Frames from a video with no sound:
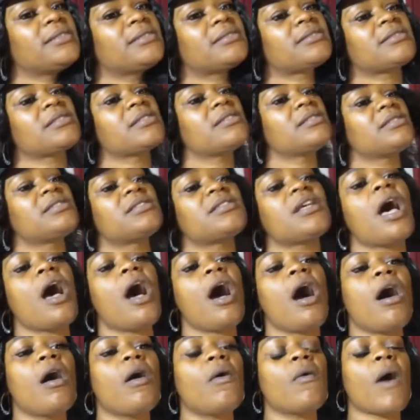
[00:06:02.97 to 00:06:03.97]
So
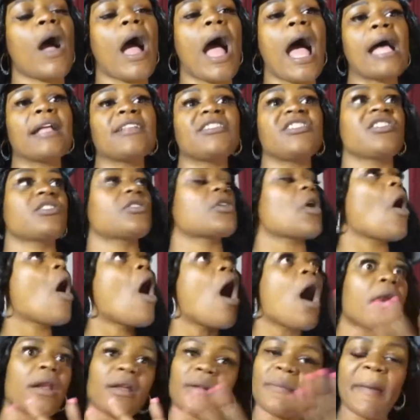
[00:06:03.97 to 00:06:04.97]
I just
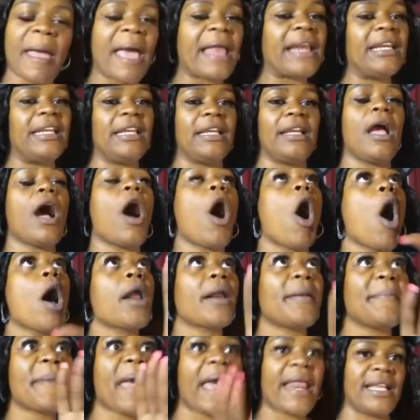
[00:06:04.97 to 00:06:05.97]

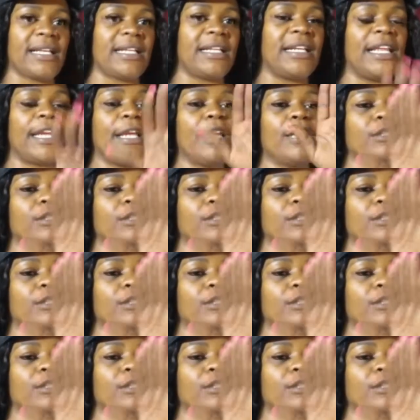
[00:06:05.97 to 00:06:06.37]
automatically